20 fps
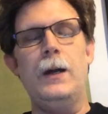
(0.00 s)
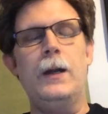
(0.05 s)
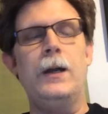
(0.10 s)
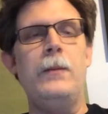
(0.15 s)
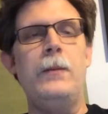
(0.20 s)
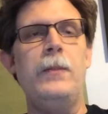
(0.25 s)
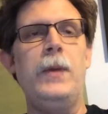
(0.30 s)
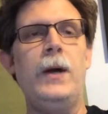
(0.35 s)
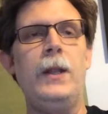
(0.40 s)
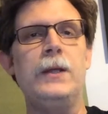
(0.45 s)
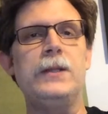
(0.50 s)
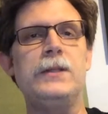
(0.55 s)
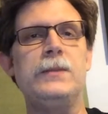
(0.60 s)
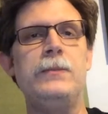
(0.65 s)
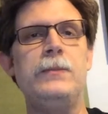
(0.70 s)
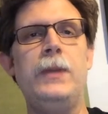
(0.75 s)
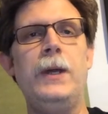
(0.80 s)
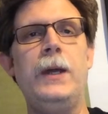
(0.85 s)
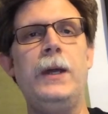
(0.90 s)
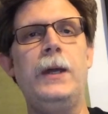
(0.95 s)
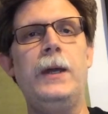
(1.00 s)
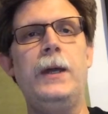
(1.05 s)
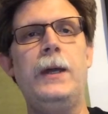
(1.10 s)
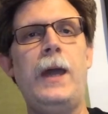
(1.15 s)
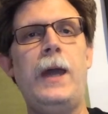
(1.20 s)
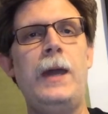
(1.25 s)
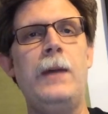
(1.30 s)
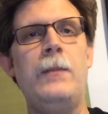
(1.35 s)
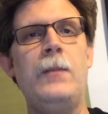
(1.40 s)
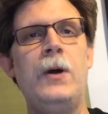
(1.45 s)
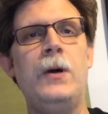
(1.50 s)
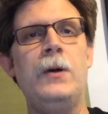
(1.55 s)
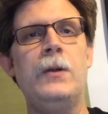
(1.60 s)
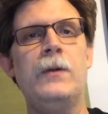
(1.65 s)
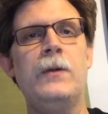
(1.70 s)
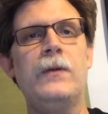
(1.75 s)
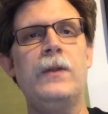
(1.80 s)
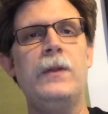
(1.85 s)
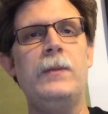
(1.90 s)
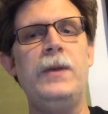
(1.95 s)
Cabela's Big Game
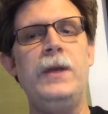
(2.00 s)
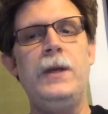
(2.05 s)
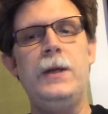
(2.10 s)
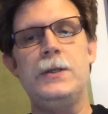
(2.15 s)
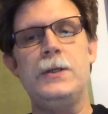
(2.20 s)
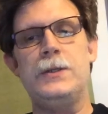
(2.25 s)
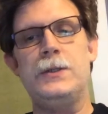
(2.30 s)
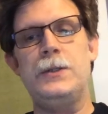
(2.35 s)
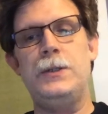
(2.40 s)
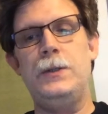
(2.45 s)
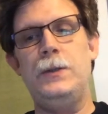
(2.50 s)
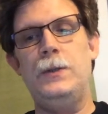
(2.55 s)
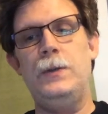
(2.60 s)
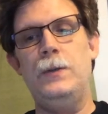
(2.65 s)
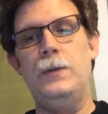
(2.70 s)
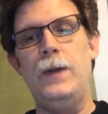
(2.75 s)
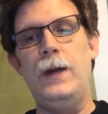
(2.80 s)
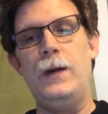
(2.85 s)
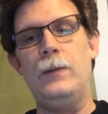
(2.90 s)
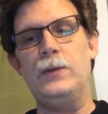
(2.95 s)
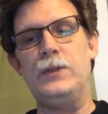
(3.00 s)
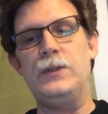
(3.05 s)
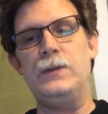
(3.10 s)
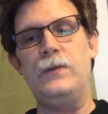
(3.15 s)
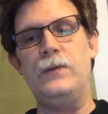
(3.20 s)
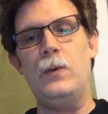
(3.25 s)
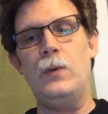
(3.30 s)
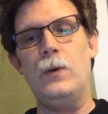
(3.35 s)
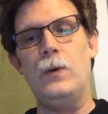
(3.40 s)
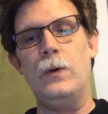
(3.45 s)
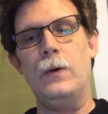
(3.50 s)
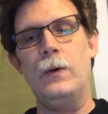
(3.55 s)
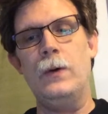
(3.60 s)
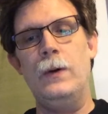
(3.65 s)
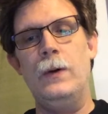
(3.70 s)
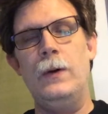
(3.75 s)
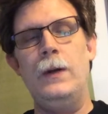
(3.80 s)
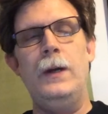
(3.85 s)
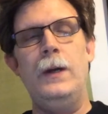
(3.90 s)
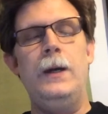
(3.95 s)
Hunter for the PS2. That was $4.
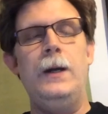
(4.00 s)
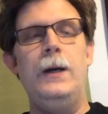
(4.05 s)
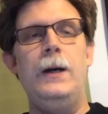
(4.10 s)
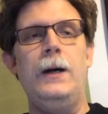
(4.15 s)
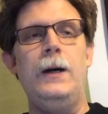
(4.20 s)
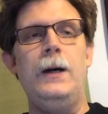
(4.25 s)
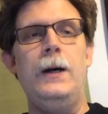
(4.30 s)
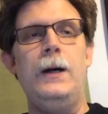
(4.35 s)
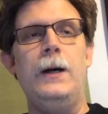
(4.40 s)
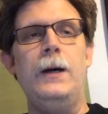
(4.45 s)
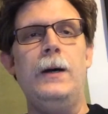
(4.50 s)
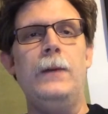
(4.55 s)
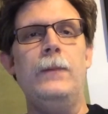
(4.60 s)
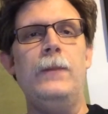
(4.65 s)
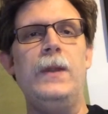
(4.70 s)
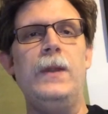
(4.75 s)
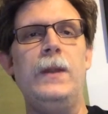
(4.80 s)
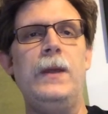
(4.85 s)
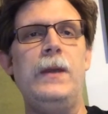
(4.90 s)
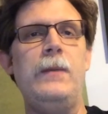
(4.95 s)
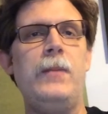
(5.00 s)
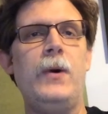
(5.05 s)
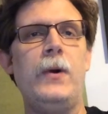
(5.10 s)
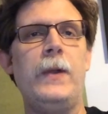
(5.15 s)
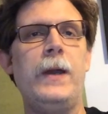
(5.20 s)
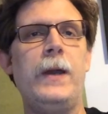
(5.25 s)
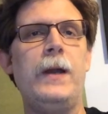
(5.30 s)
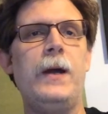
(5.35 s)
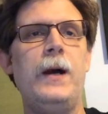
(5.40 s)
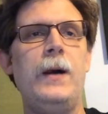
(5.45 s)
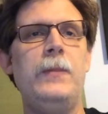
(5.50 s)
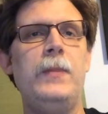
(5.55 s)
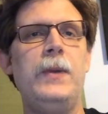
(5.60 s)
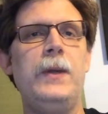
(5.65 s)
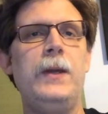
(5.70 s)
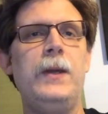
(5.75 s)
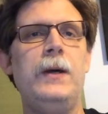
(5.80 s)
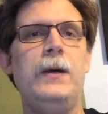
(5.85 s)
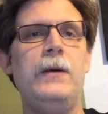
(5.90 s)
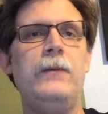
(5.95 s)
He bought a
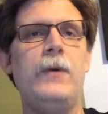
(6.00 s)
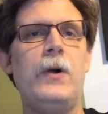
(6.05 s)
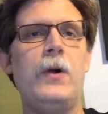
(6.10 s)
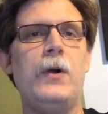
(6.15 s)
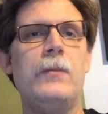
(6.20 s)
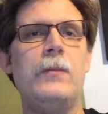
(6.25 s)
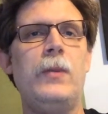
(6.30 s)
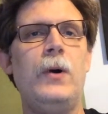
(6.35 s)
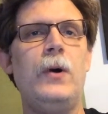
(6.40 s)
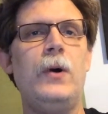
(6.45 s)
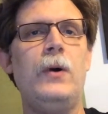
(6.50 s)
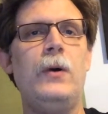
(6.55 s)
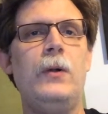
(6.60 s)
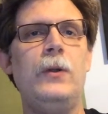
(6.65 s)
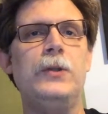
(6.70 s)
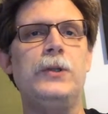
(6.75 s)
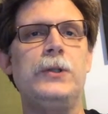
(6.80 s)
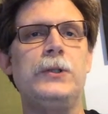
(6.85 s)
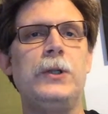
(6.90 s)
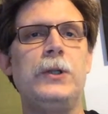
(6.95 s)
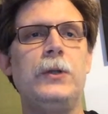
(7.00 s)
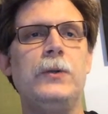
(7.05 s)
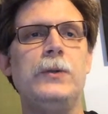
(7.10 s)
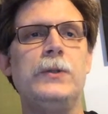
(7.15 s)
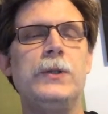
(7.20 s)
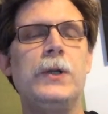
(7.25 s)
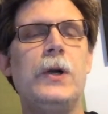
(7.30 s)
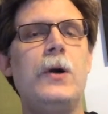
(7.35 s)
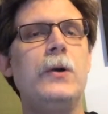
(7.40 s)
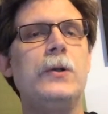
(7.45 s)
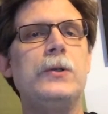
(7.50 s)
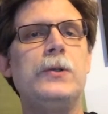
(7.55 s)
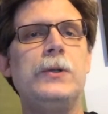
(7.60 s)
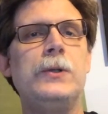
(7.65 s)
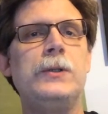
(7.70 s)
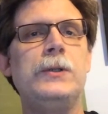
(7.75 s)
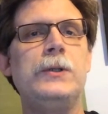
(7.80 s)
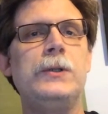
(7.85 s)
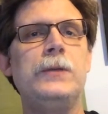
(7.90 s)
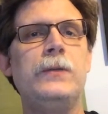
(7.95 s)
copy of Hardball, just a loose
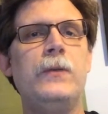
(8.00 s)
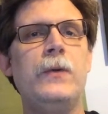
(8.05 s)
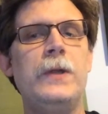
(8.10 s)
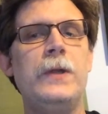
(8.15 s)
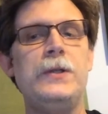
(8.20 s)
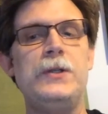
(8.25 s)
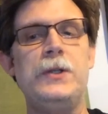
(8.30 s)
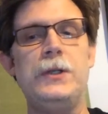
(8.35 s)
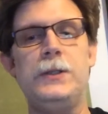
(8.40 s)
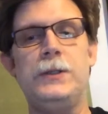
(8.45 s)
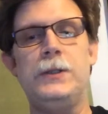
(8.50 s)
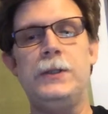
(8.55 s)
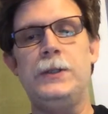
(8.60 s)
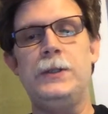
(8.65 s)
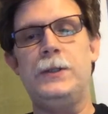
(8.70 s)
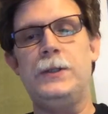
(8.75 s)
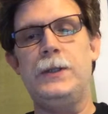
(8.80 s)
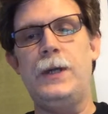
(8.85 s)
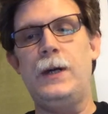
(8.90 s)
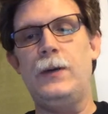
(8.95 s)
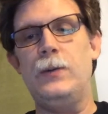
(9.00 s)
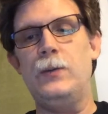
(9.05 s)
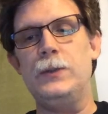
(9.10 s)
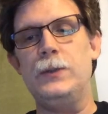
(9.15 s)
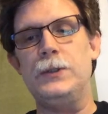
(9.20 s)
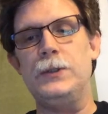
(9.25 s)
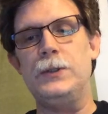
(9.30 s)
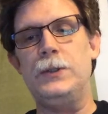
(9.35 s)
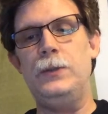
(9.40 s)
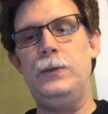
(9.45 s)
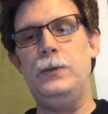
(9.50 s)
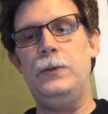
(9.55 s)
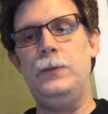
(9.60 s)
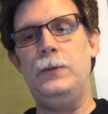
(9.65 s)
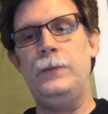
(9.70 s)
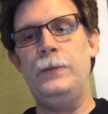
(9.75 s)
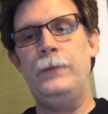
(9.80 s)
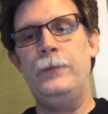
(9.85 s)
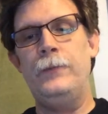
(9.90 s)
cartridge for the Genesis. That was $2.